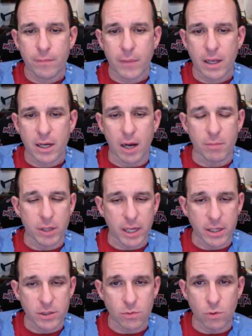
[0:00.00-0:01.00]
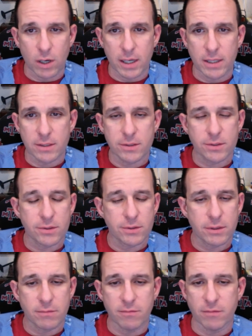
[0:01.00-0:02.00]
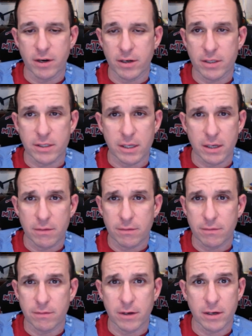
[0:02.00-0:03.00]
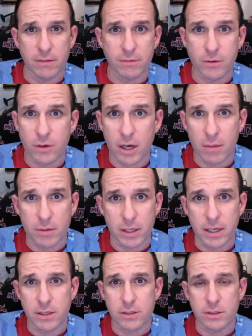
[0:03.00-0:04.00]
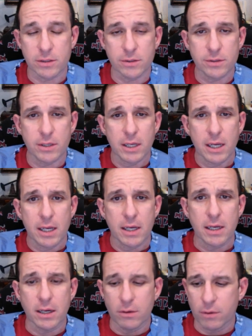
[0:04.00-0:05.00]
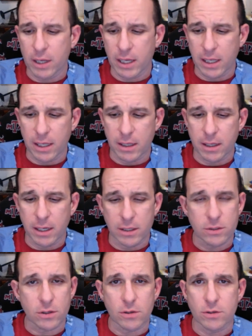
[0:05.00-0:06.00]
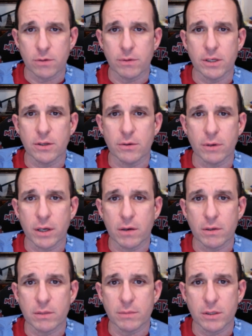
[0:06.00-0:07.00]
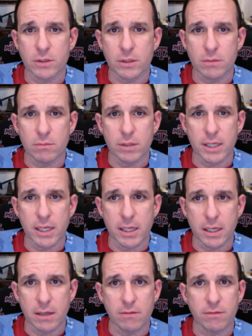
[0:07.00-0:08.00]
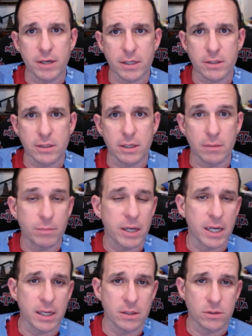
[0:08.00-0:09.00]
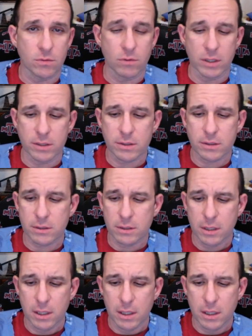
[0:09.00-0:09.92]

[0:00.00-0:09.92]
Complication-wise, very safe, very few complications. You know, any surgery we do, we always mention bleeding, infection, and pain as the risks.